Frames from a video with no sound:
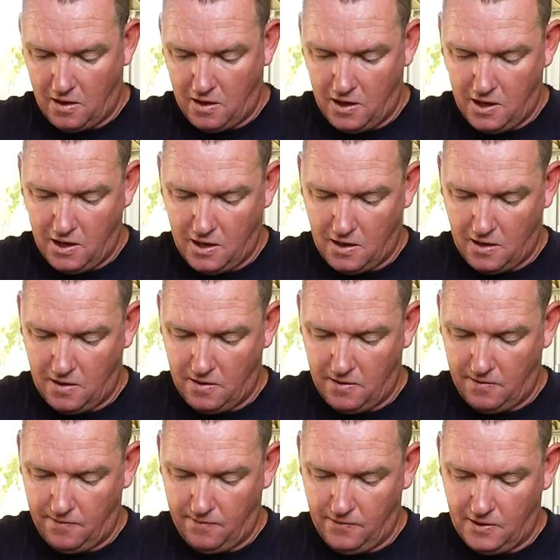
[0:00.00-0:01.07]
here,
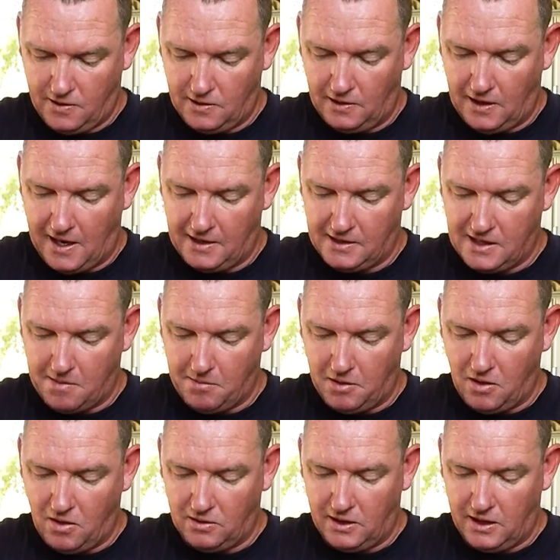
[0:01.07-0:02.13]
just lay some
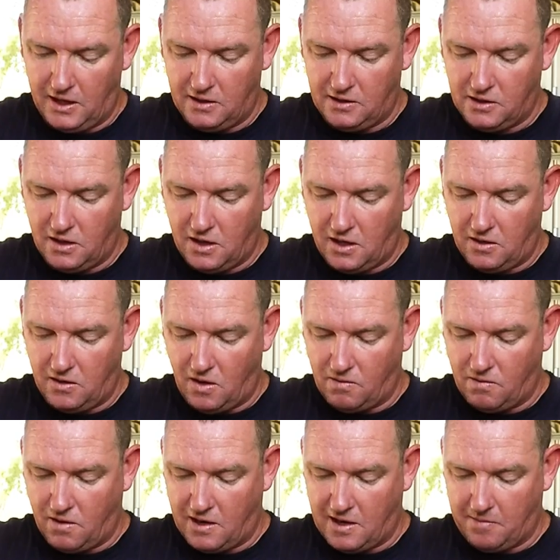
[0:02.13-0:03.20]
along the insert, not
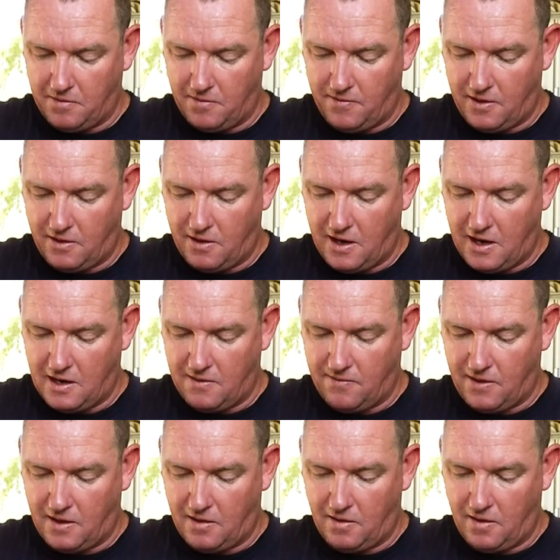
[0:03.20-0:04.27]
right up the very end of
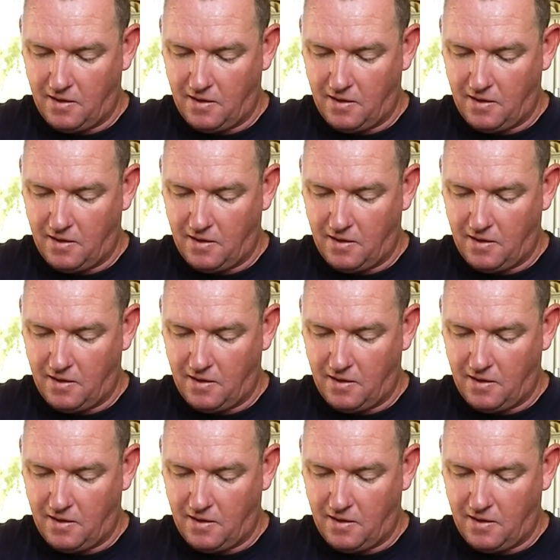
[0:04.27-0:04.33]
it,